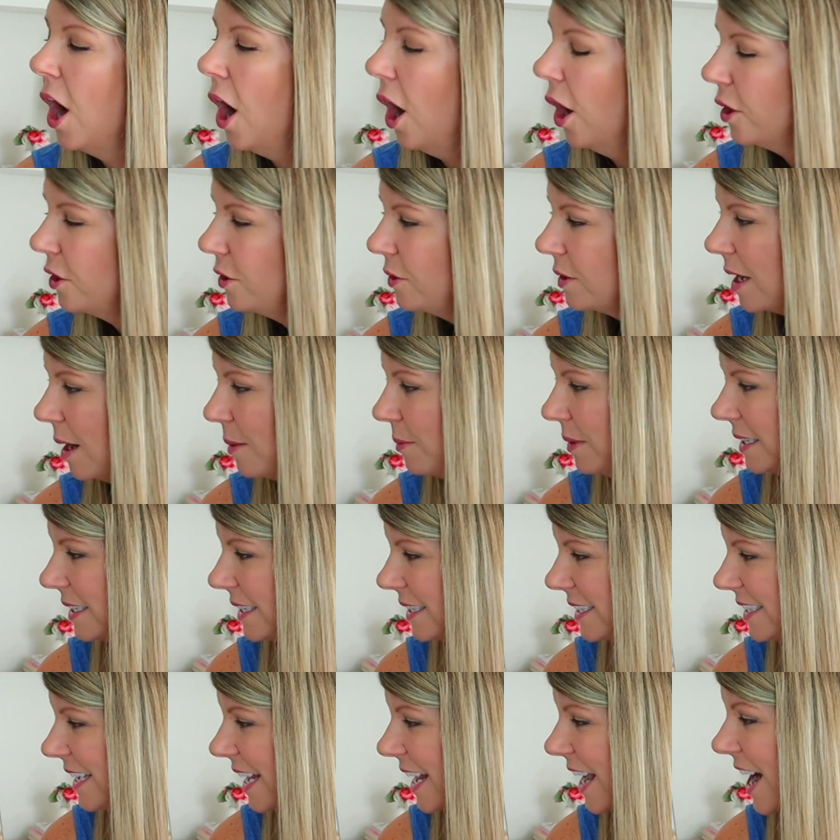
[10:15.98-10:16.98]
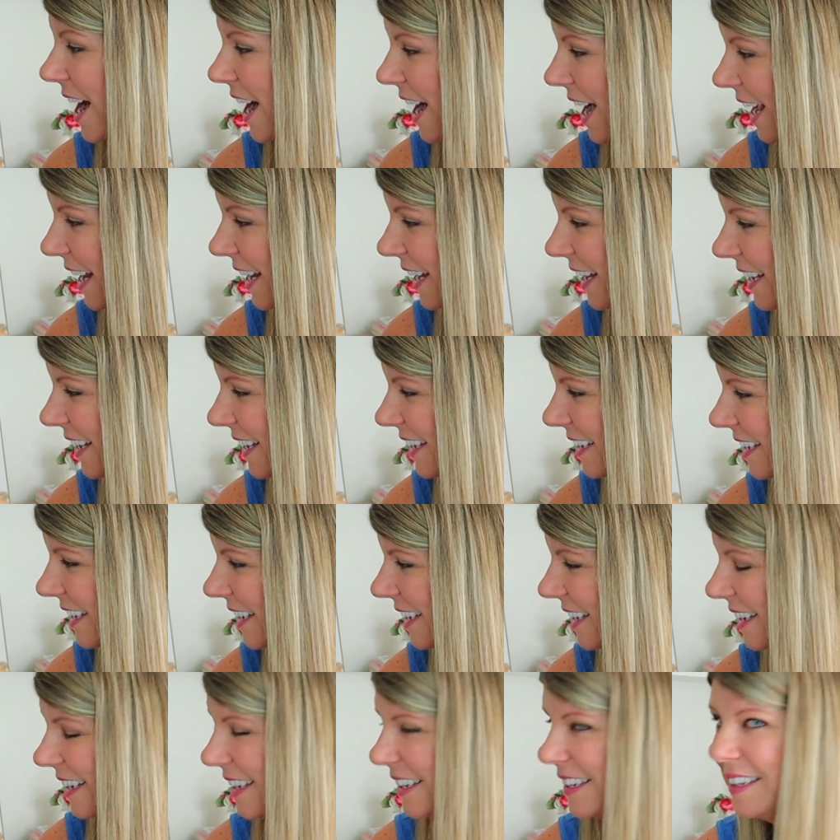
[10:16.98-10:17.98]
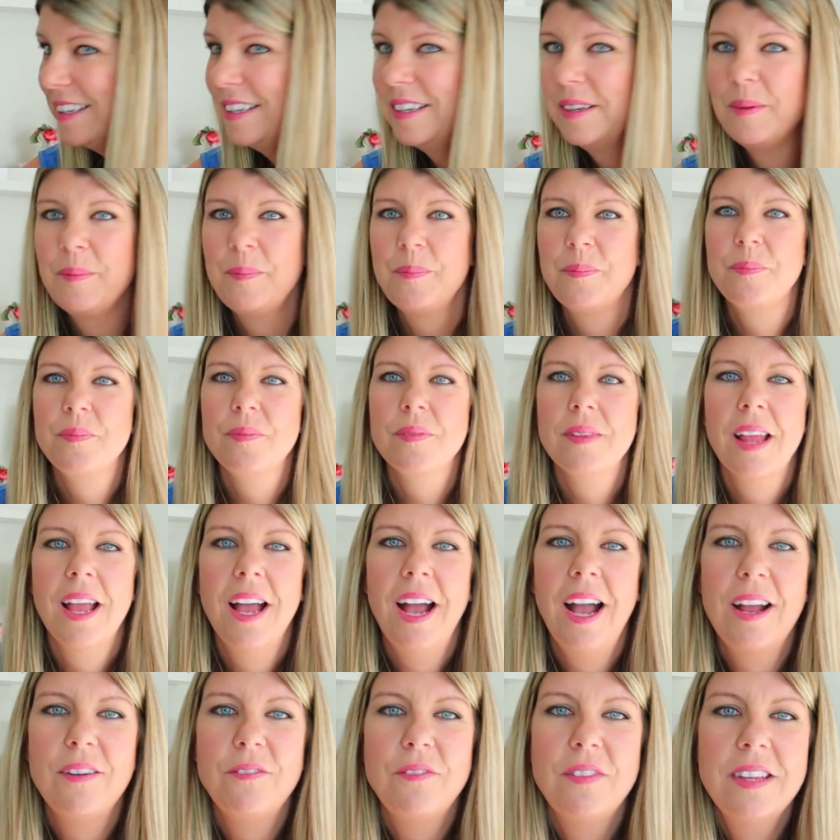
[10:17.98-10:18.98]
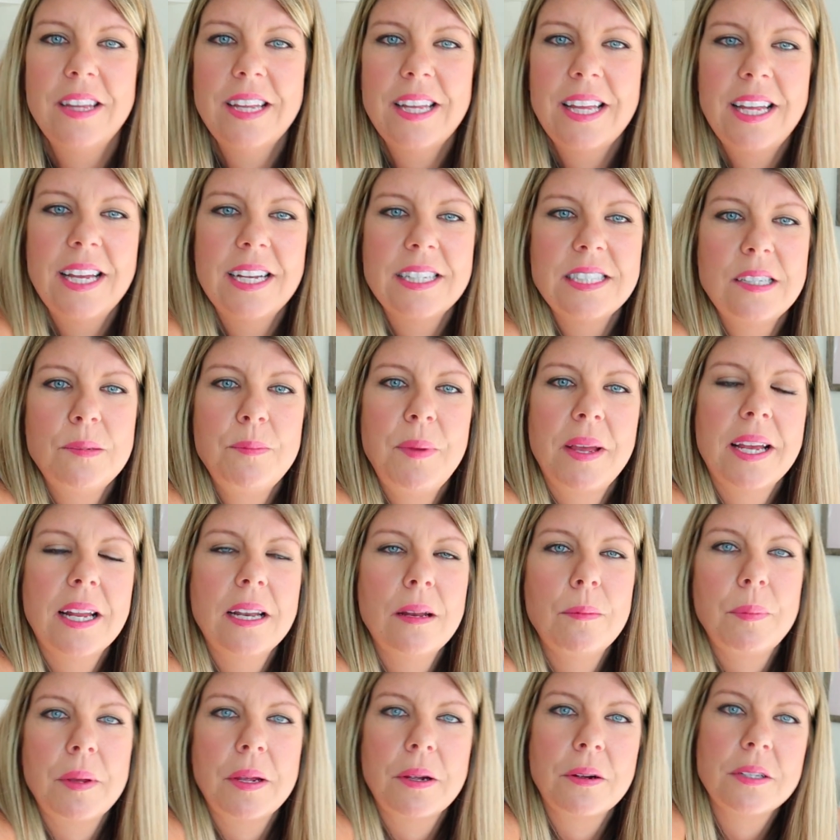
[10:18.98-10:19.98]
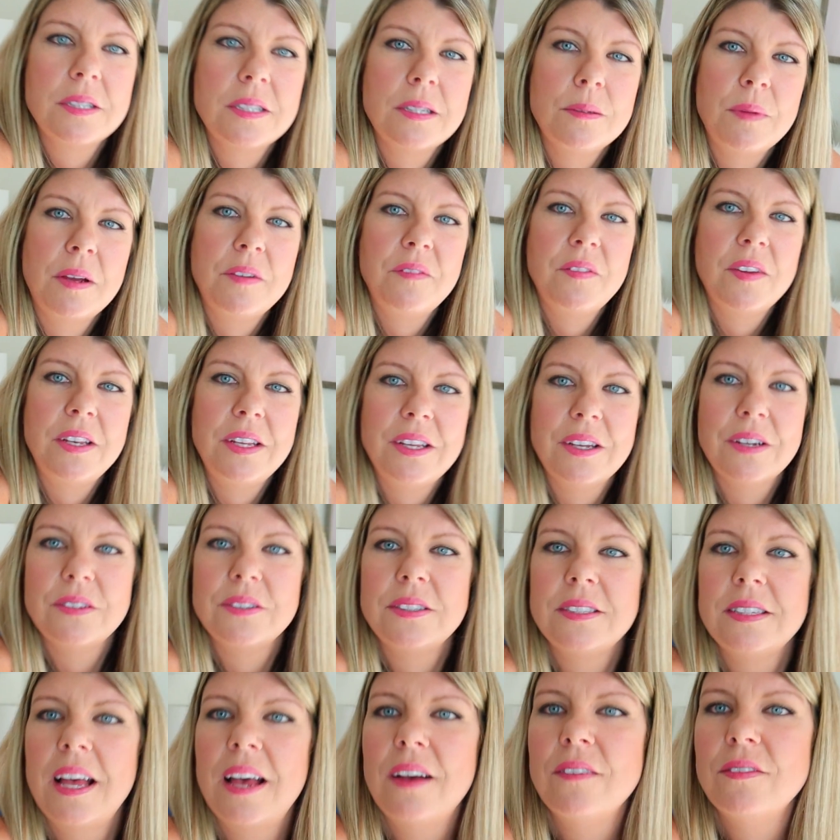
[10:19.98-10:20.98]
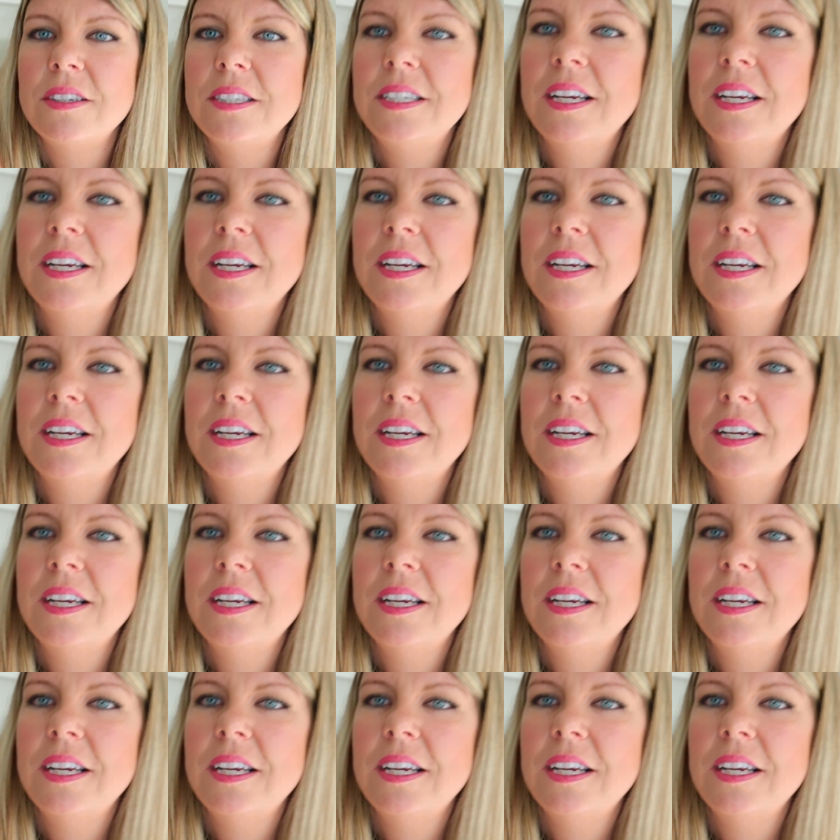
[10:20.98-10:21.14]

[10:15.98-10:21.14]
Are you coming to say hi? I feel like he has to make an appearance in my videos every